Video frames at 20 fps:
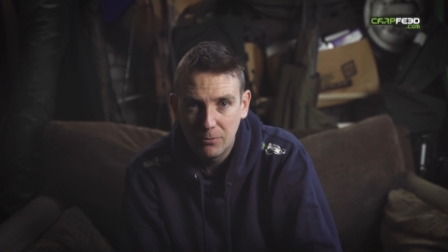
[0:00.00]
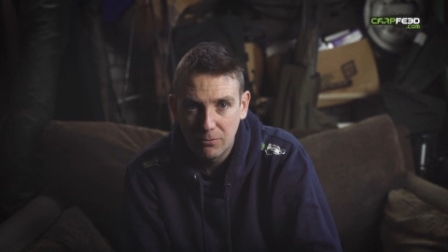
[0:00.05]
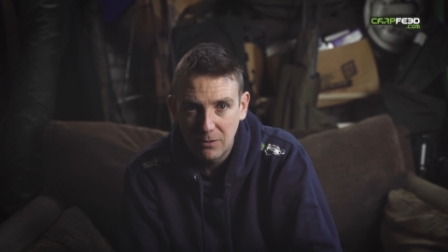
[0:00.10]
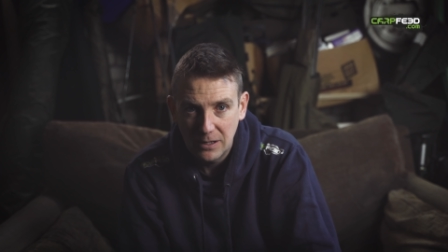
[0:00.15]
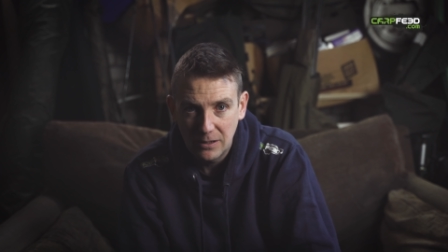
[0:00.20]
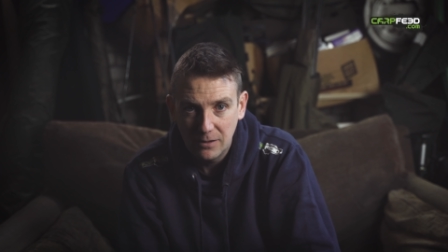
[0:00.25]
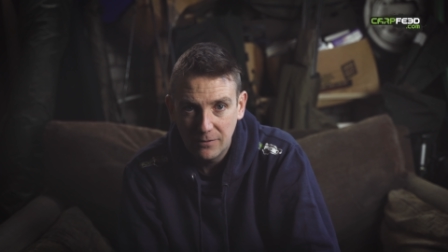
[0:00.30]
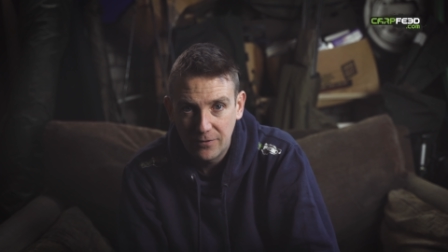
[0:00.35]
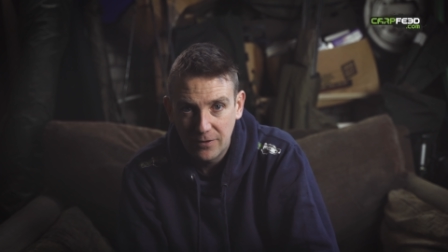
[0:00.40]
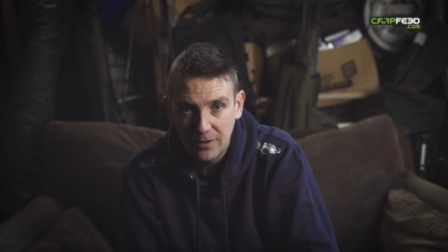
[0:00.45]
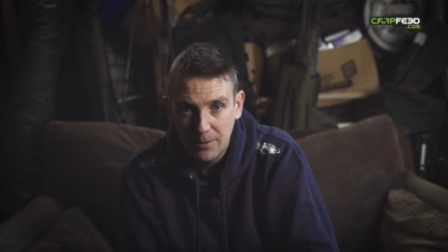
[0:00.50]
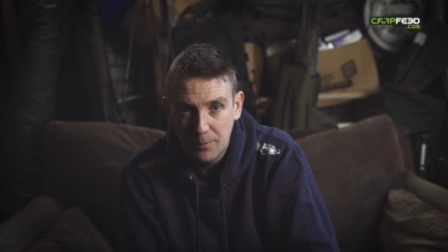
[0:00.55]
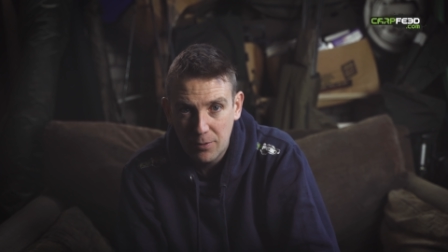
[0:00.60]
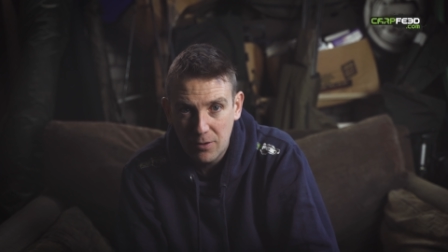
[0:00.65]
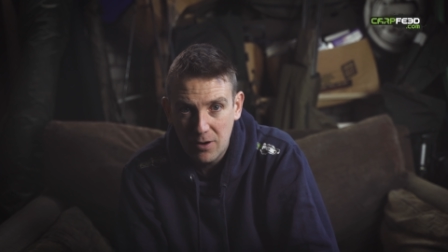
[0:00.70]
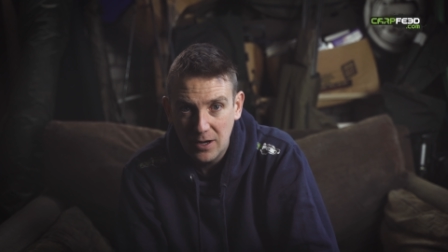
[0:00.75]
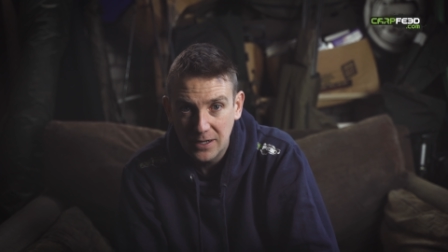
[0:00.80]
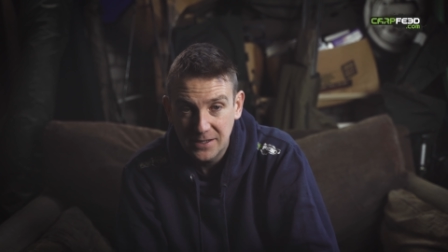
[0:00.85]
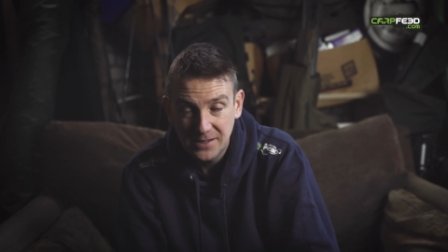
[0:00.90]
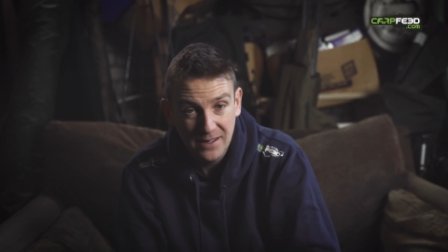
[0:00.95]
reel for the
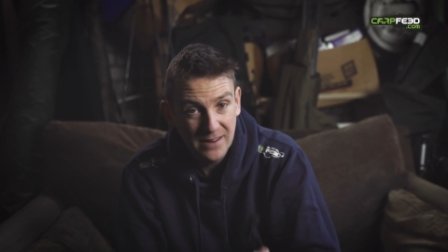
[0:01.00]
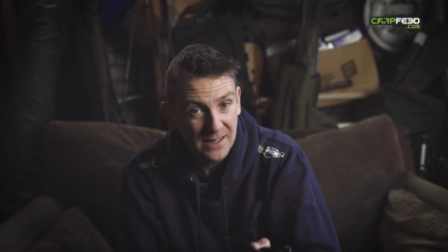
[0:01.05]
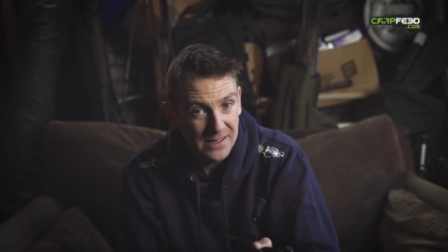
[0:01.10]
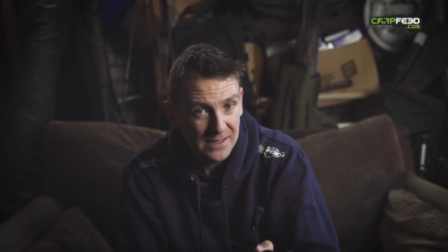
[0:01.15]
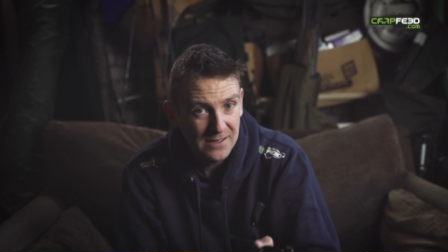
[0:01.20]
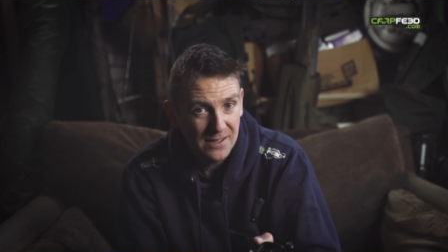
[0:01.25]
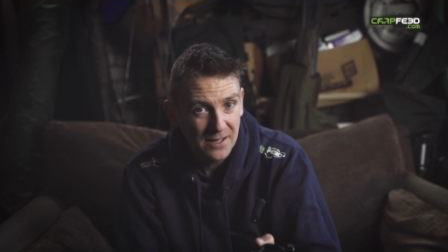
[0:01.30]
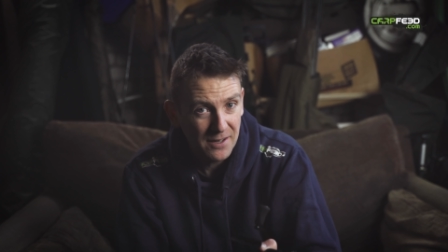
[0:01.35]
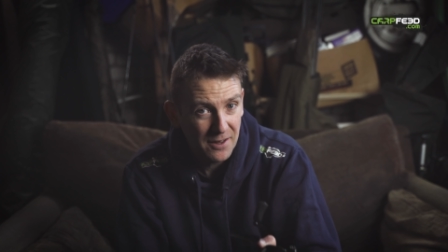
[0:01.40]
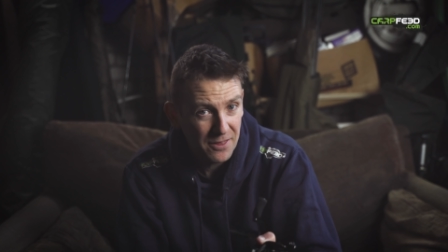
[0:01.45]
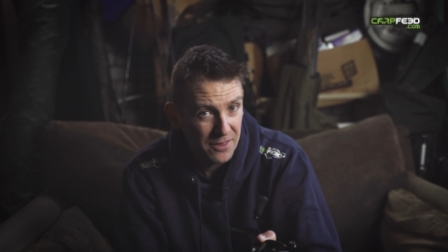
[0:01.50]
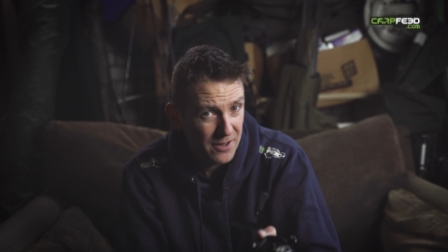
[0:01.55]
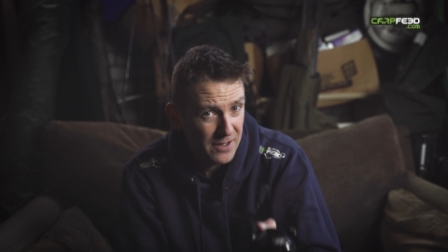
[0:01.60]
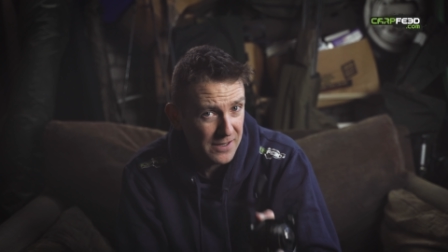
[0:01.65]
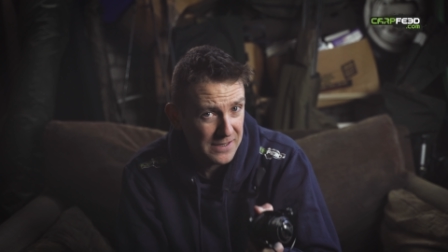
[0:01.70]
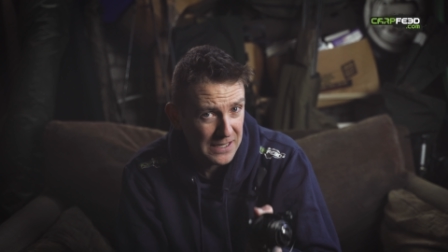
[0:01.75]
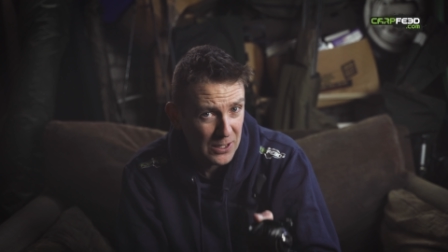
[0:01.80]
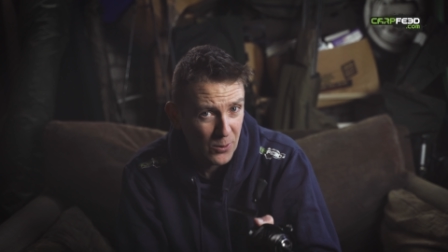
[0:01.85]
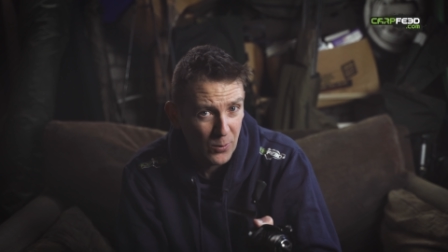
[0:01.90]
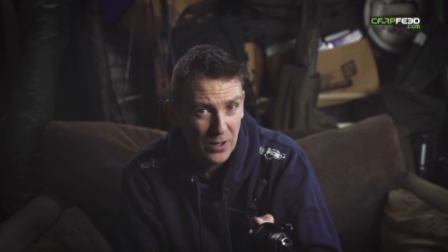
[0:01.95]
price, and this is under
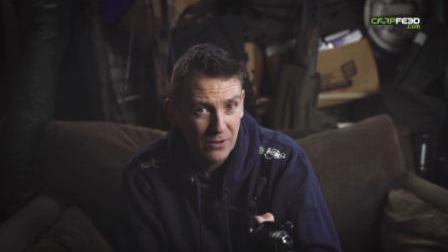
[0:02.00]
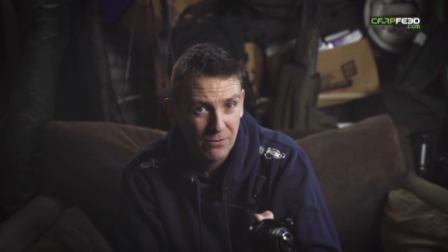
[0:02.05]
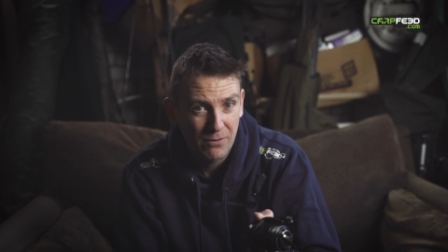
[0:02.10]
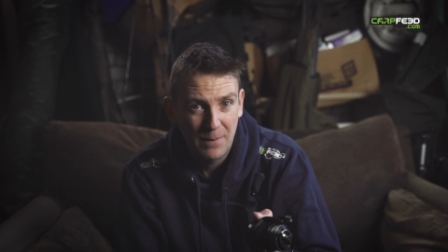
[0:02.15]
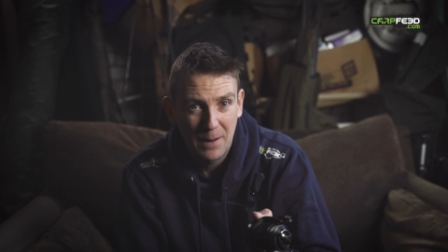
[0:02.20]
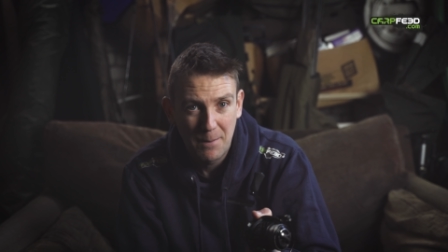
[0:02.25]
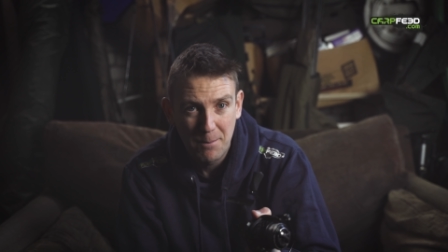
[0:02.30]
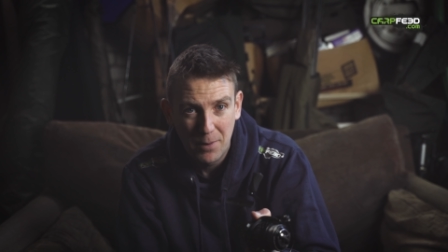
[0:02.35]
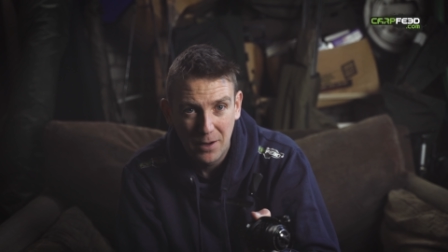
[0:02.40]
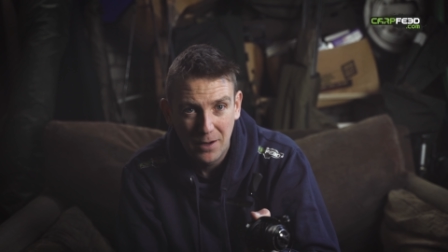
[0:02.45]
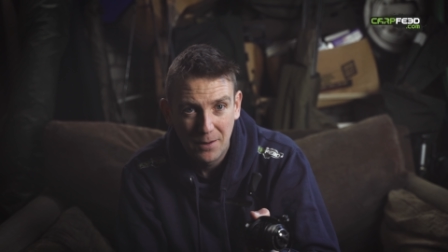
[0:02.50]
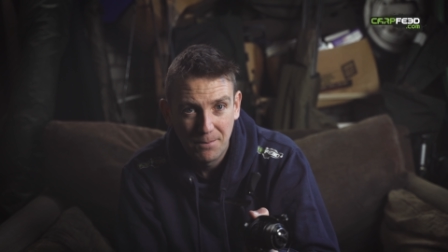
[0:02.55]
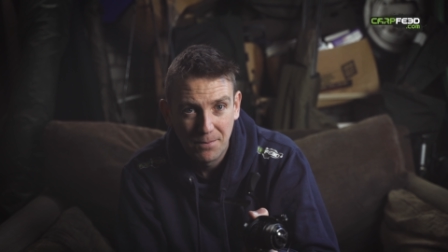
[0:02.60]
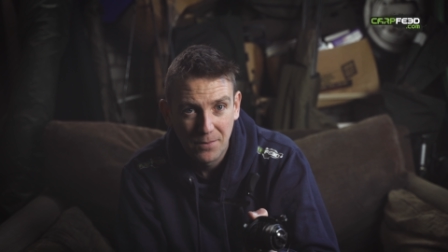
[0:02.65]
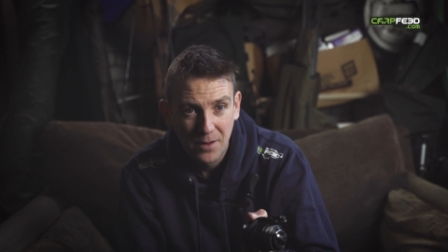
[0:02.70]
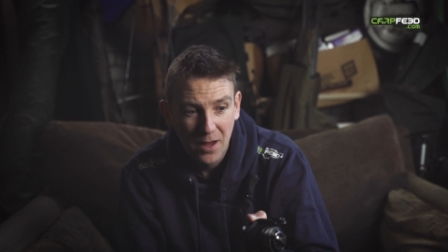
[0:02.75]
30 quid, remember.